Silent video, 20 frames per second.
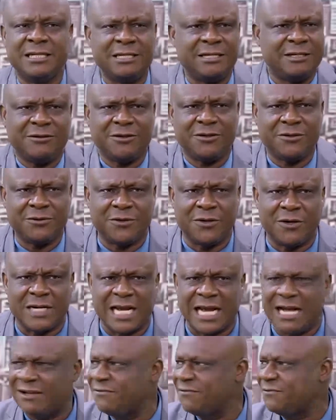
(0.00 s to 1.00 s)
you don't
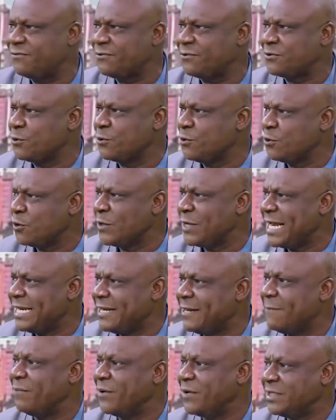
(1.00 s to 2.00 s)
have to know
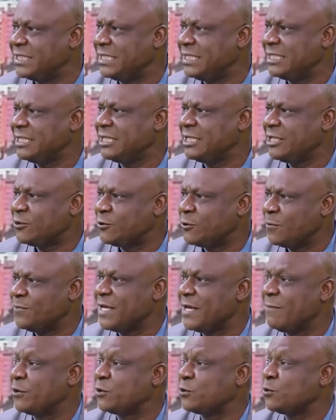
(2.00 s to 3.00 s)
anybody to be
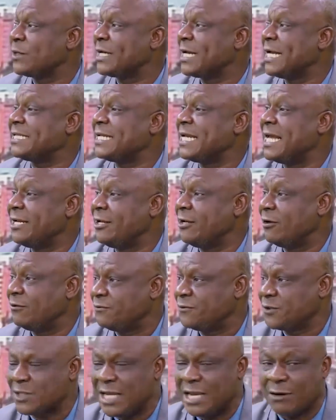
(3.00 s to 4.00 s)
able to get any
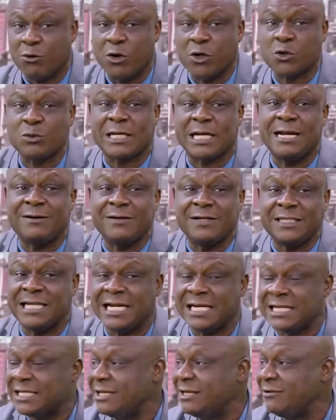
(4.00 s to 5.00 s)
office. And once we can reach
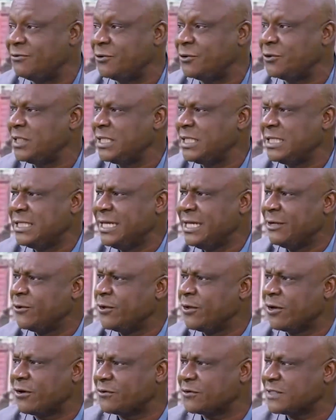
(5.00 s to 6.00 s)
that level, a whole
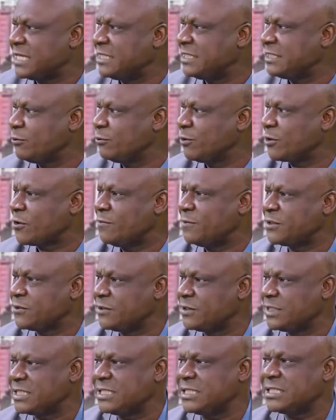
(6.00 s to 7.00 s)
lot of sanity will come into
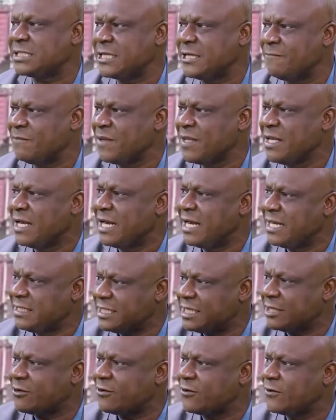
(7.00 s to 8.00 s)
the system and the
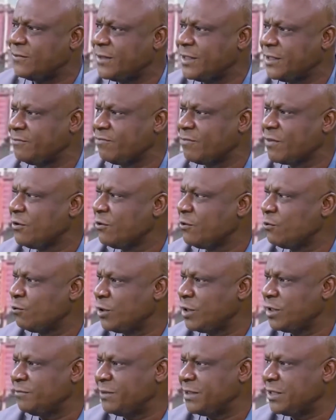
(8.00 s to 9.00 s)
economy
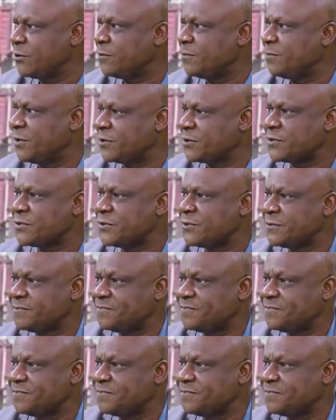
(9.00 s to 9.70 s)
will be robust.